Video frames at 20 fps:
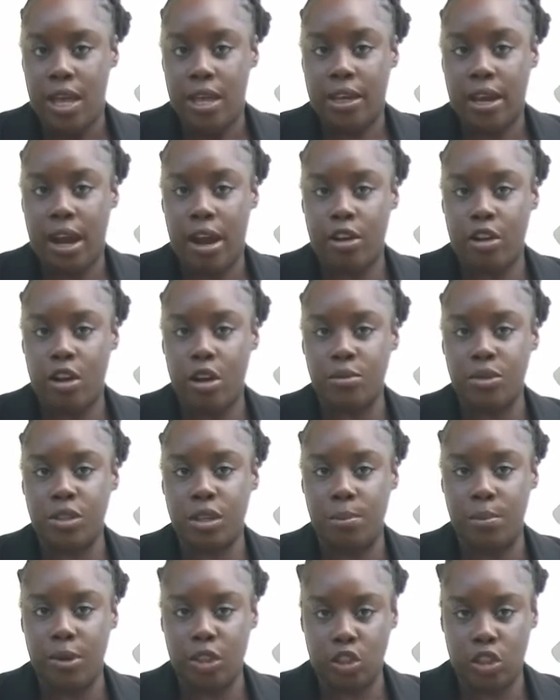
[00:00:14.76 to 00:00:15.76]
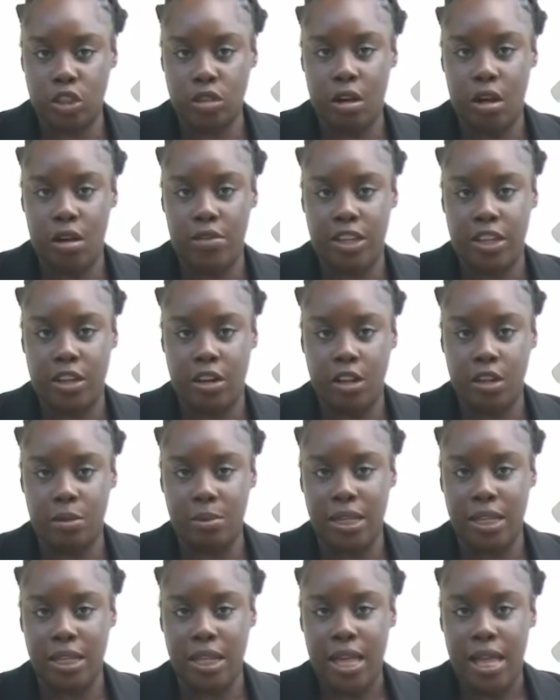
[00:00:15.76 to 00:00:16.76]
CARICOM's Commission on the
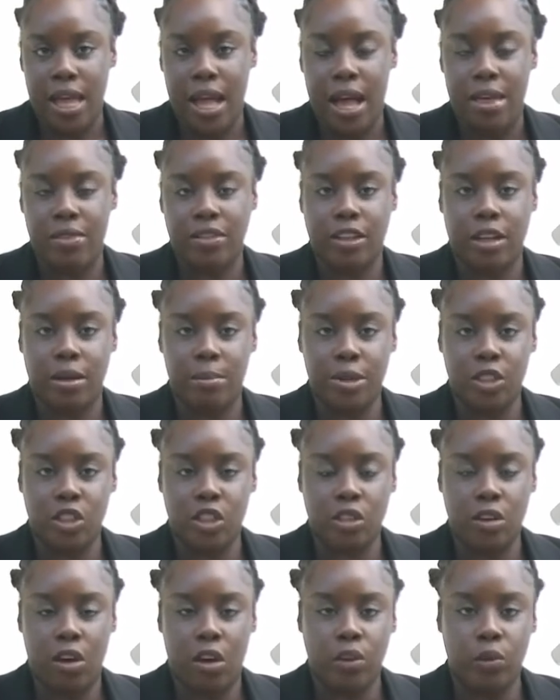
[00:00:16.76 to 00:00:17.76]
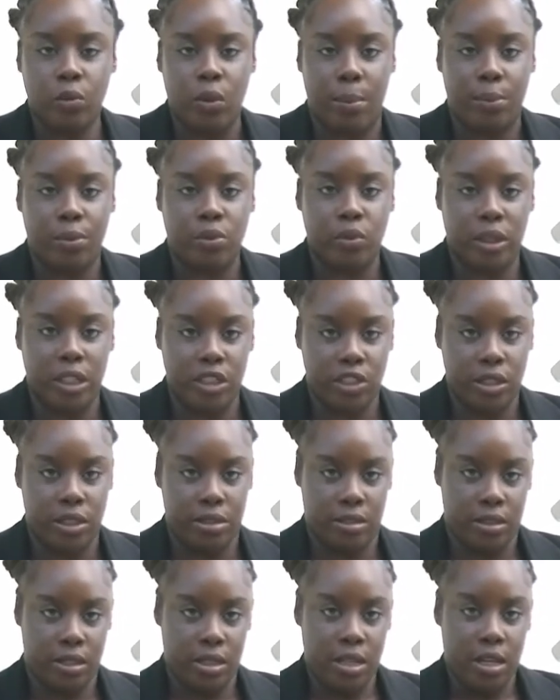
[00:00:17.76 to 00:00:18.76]
Economy and the Commission on
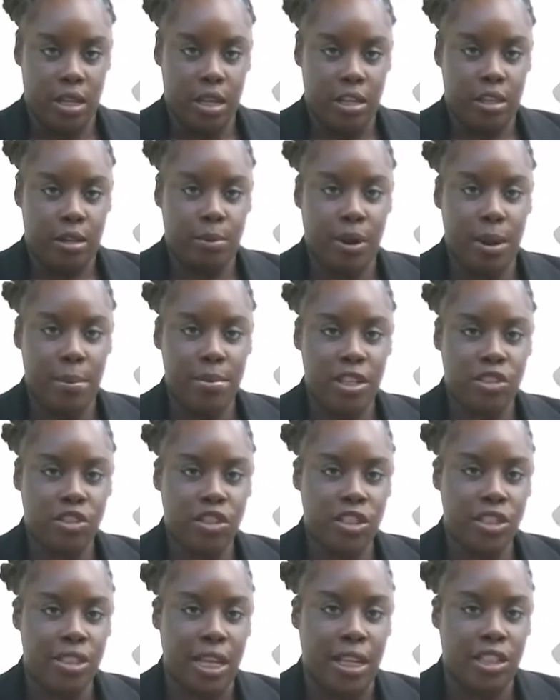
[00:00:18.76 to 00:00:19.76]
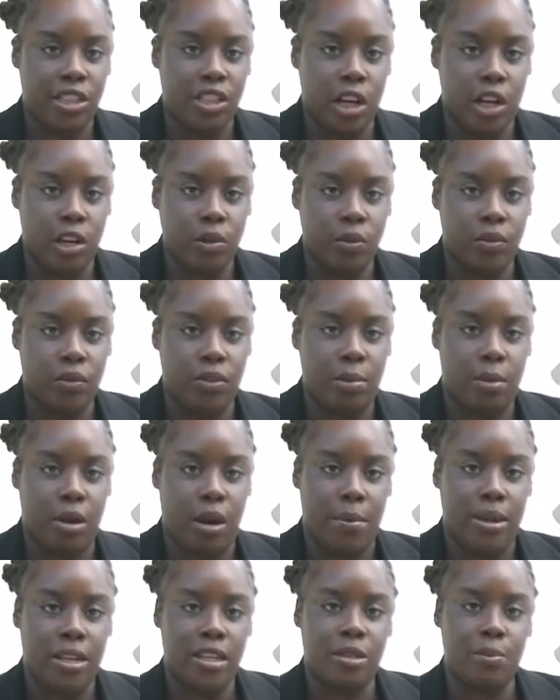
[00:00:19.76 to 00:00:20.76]
Reparations. The Prime Minister sat down with the
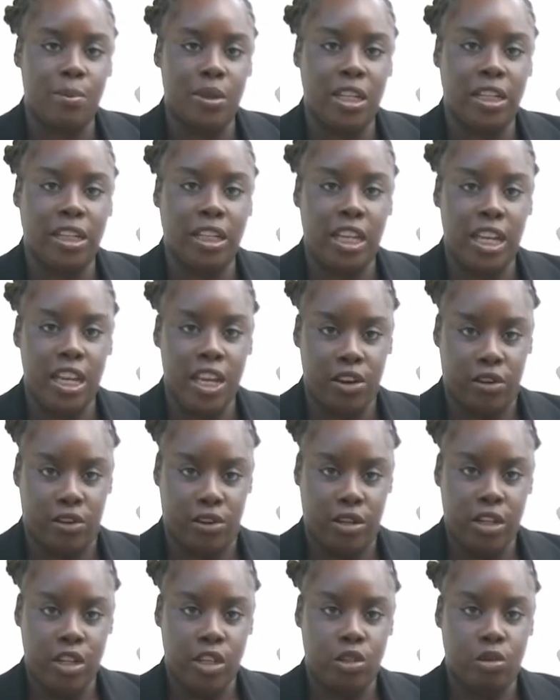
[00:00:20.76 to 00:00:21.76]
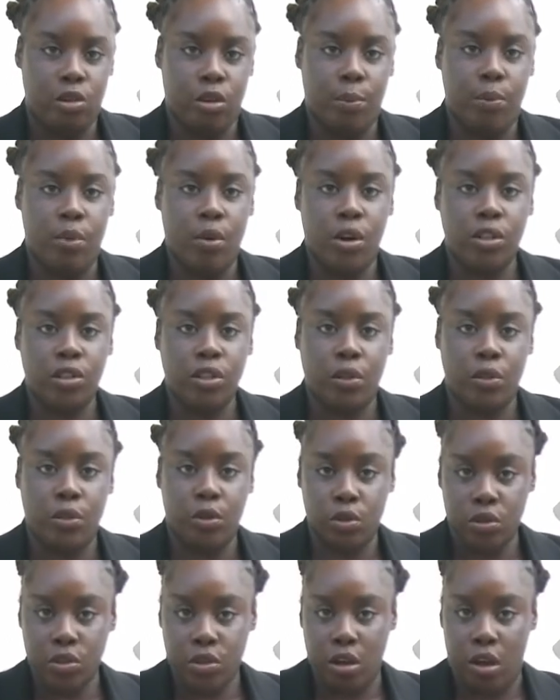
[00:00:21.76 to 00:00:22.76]
Barbados media here to report on
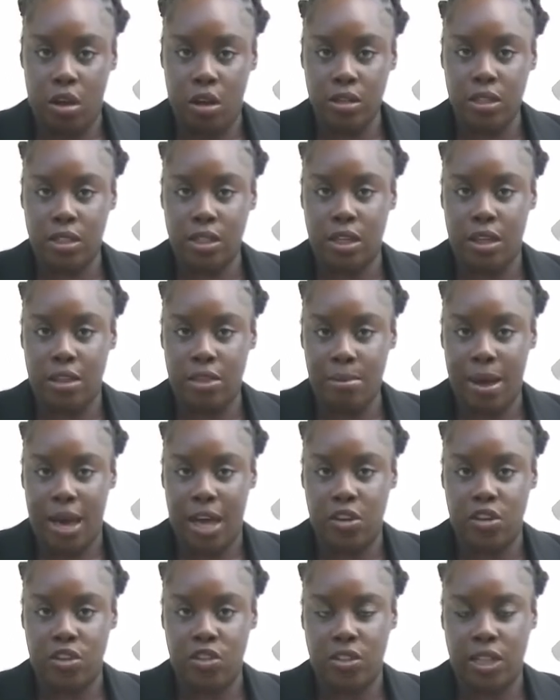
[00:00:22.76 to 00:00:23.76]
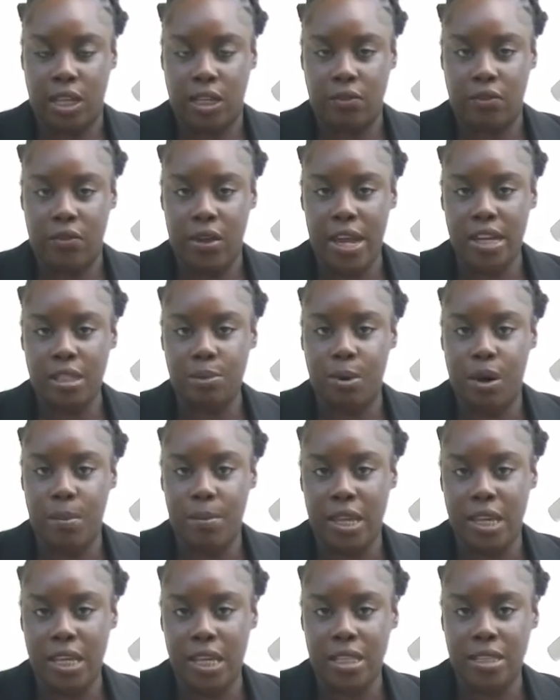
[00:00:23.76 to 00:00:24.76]
those talks and other matters that affect
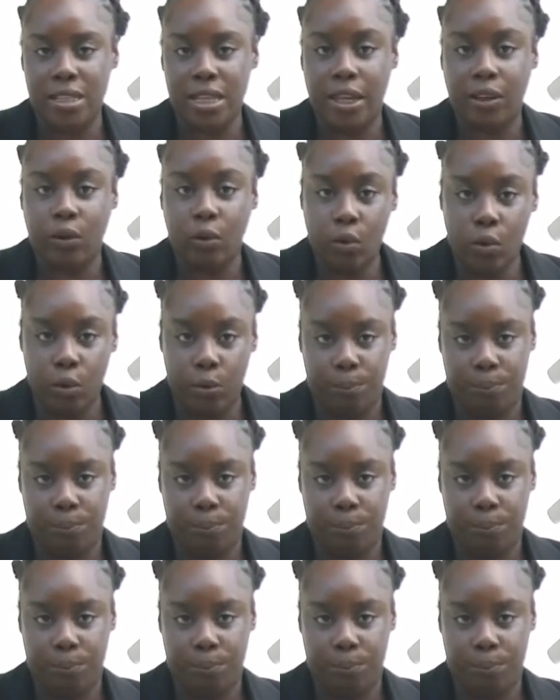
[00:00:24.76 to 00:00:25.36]
Barbadians at home.